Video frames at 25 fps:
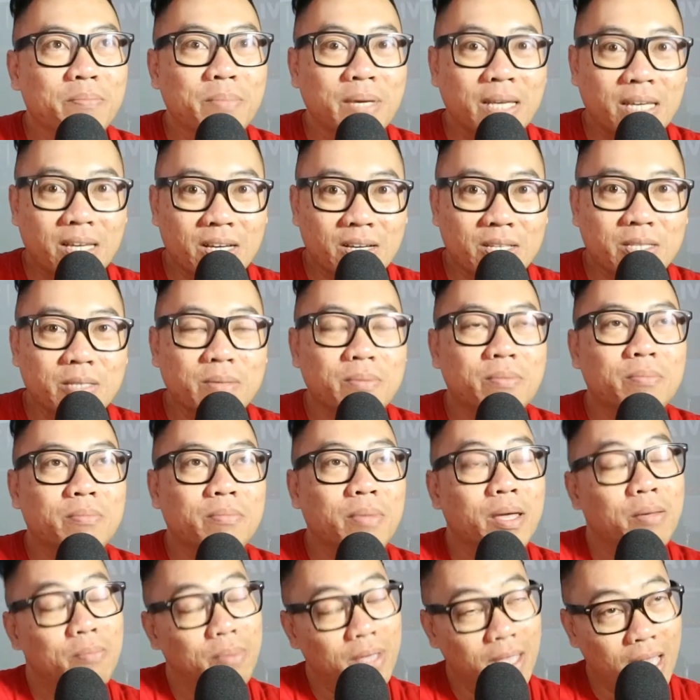Because
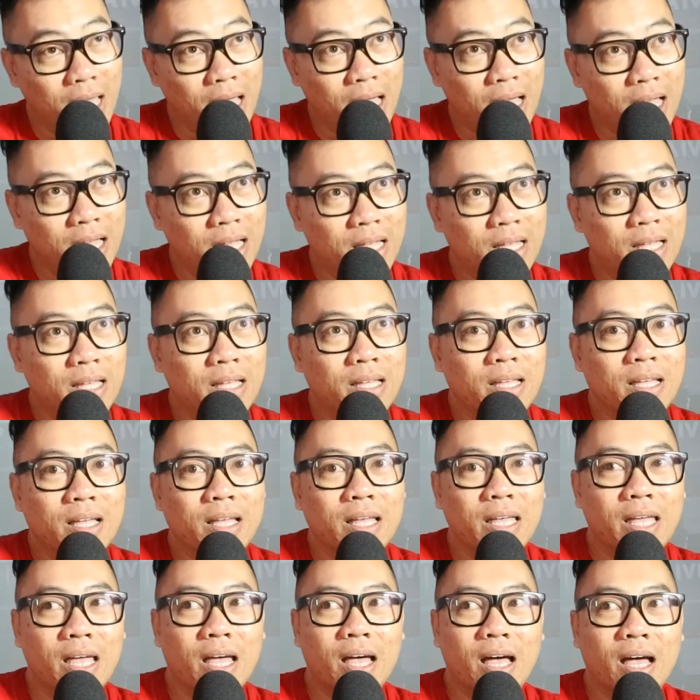maybe I
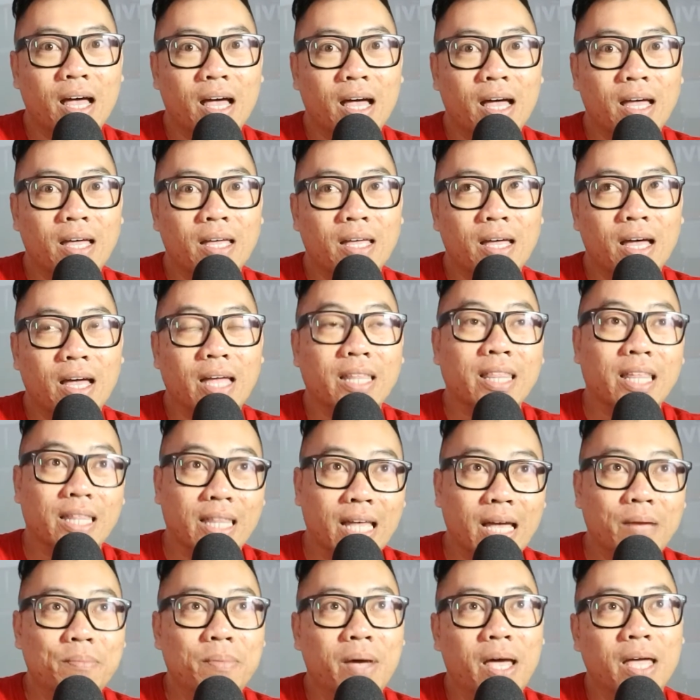at the
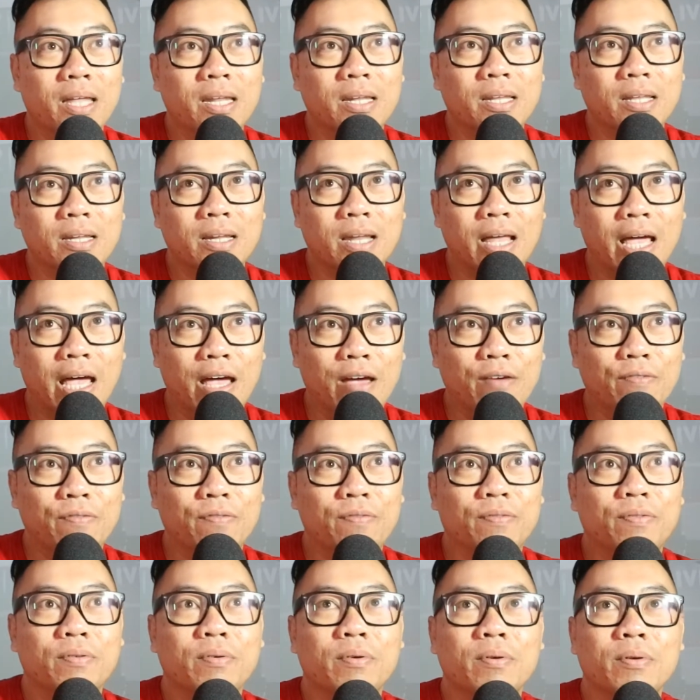time I didn't have
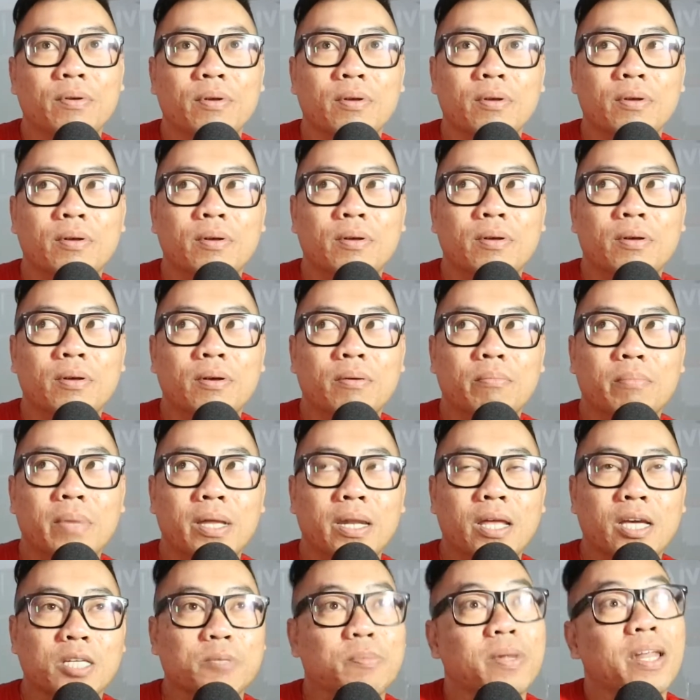
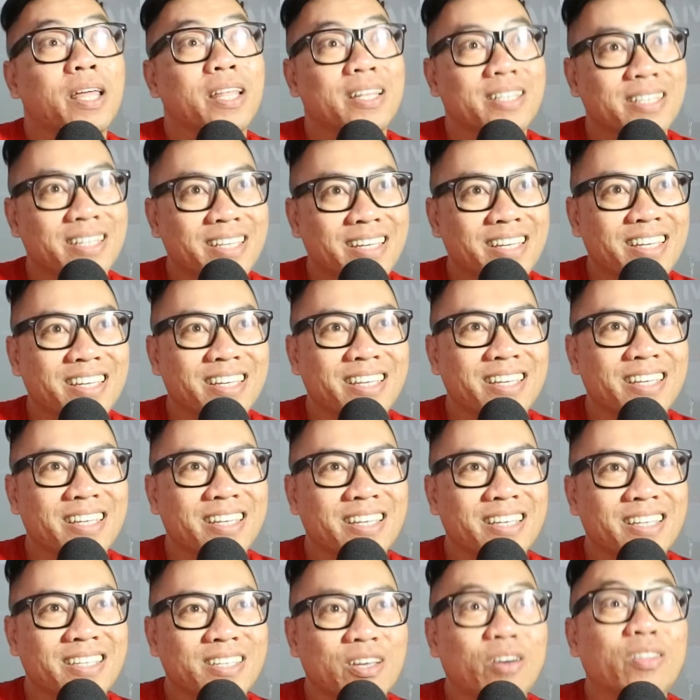many
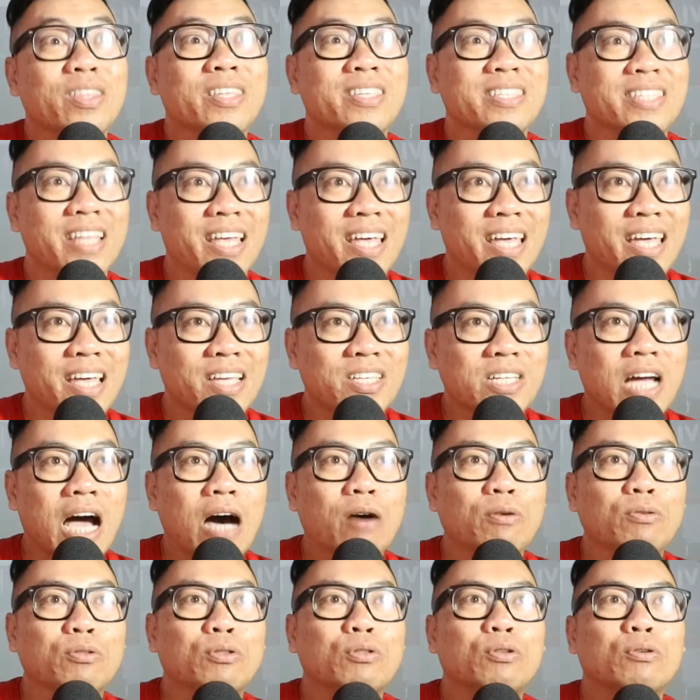experiences on the stage.
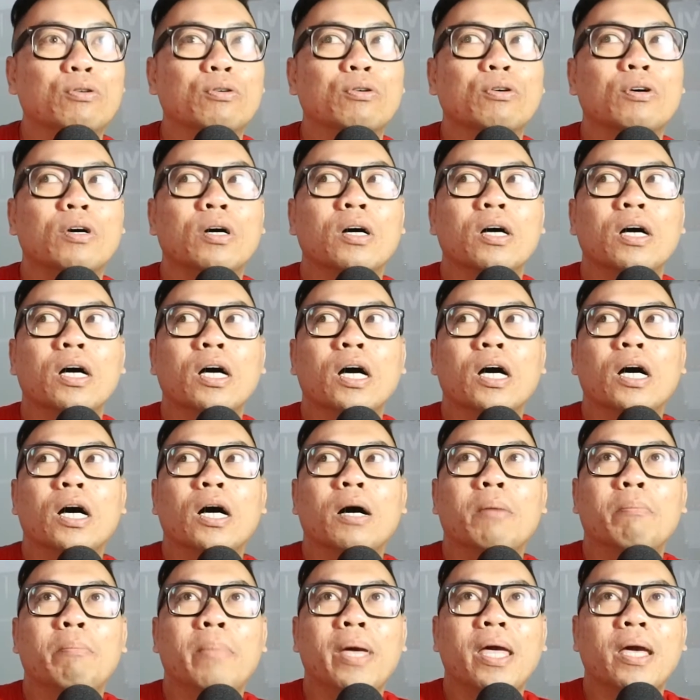How to
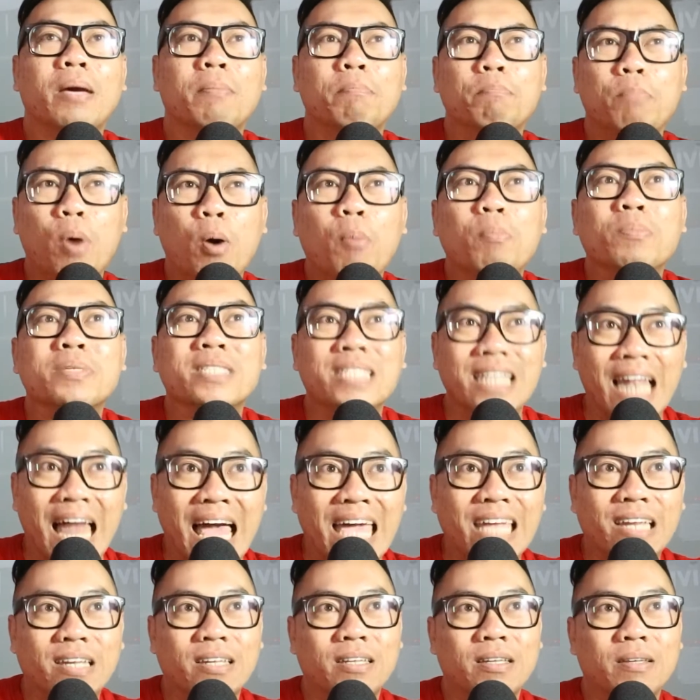make bomb
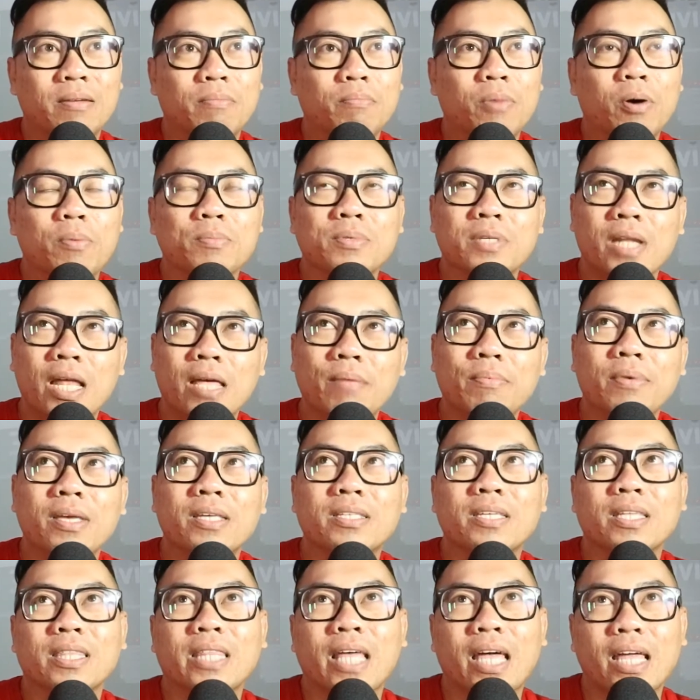slide. Bomb slide
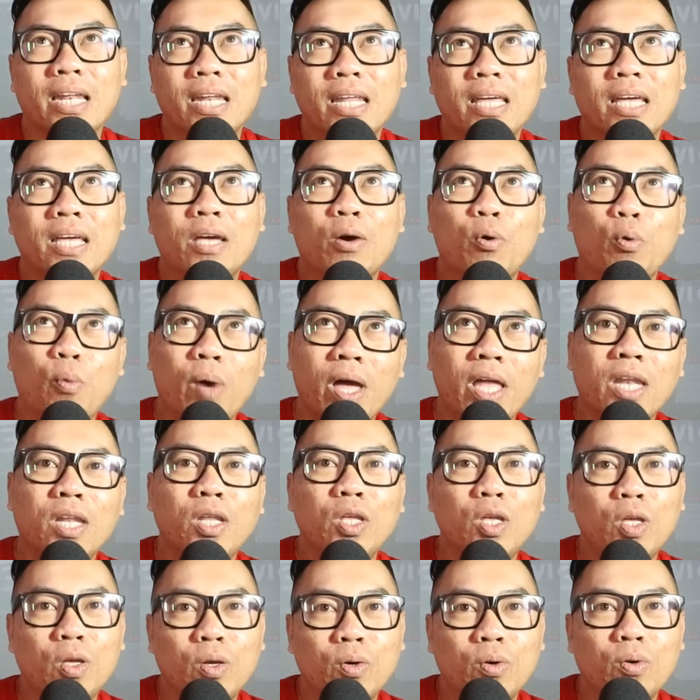is a technique when
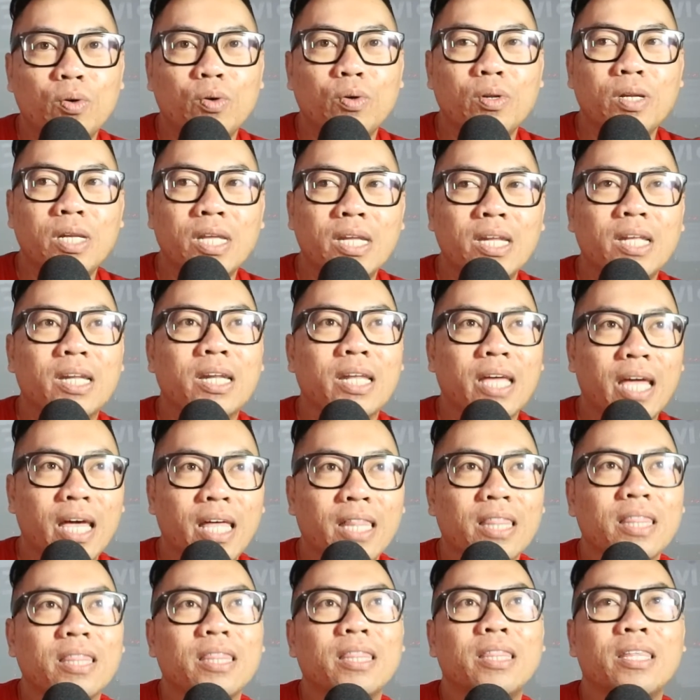you didn't
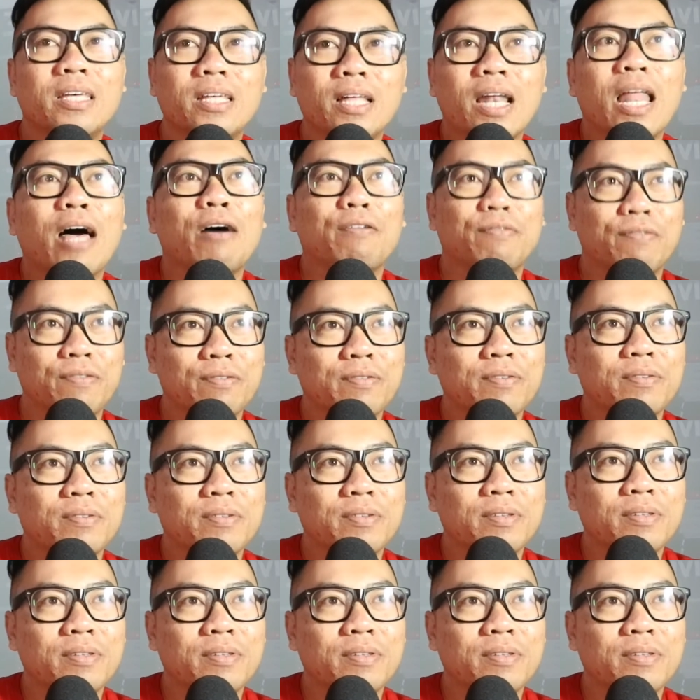get the laugh.